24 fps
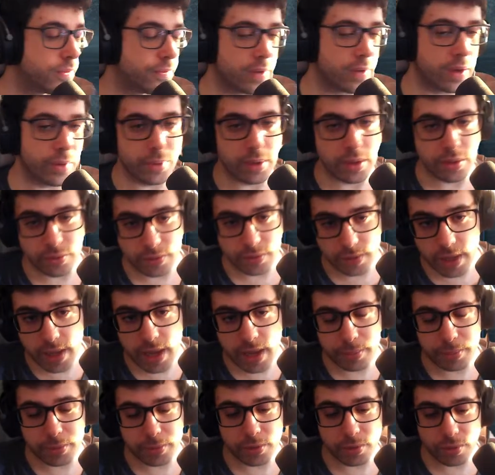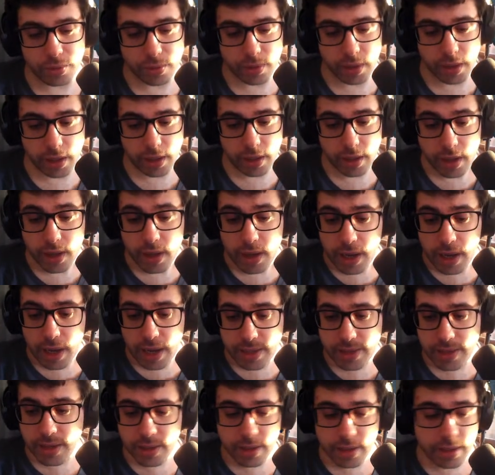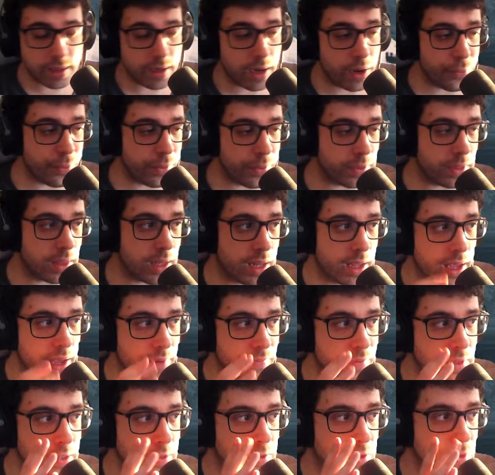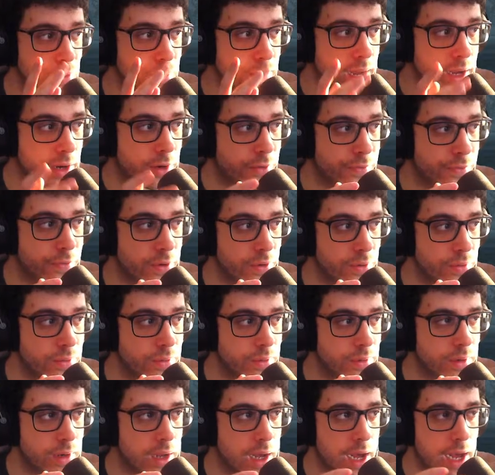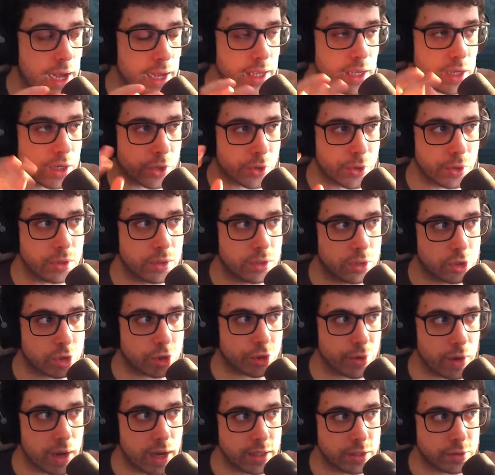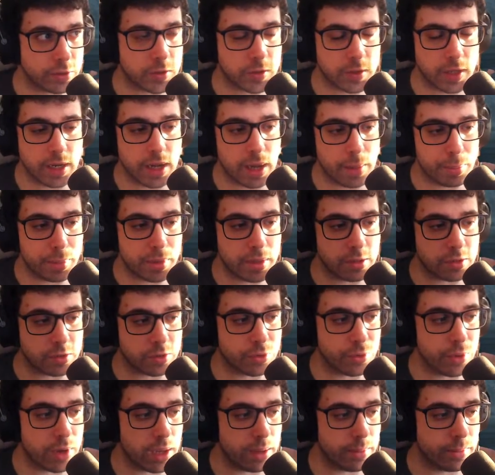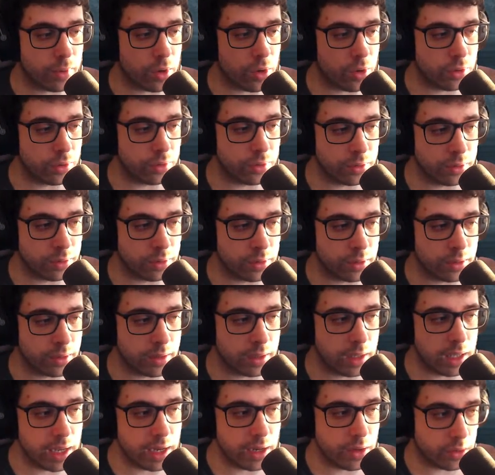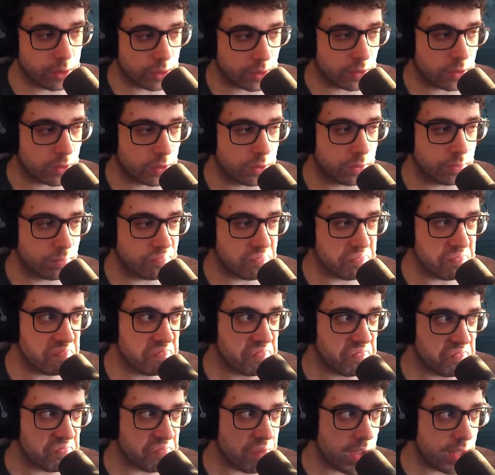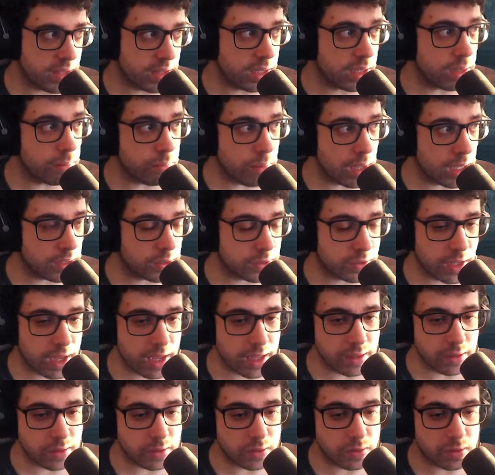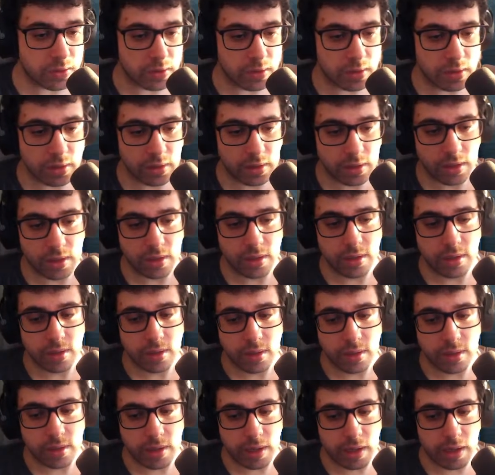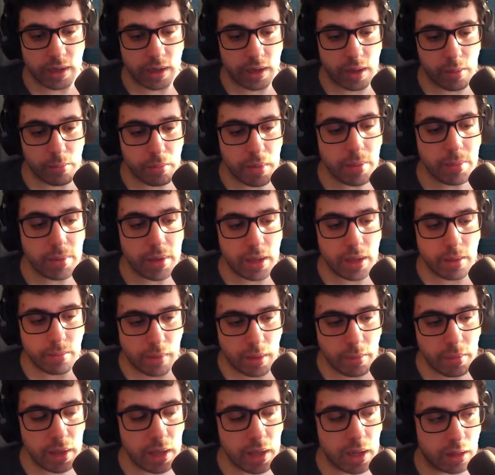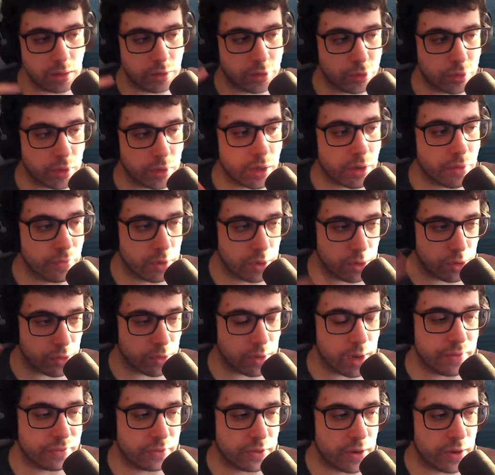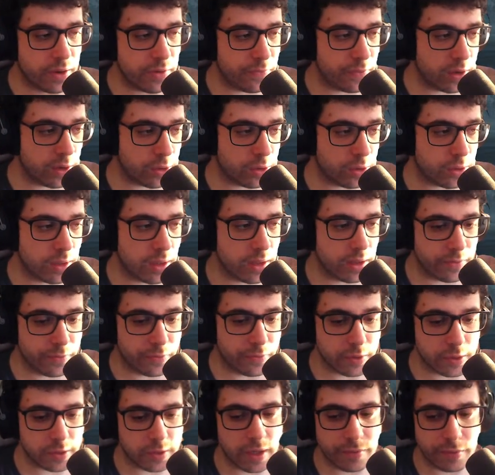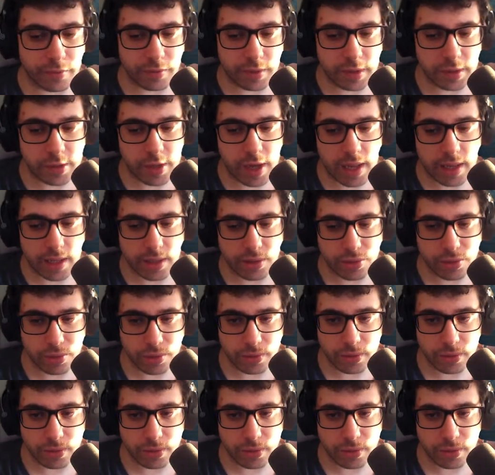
Fuck Windows, yeah, absolutely. I think now that I have this new microphone, I could try to set up the stream on Linux. I think it makes sense. Maybe I'll do the conversion after I finish the first half of the challenge.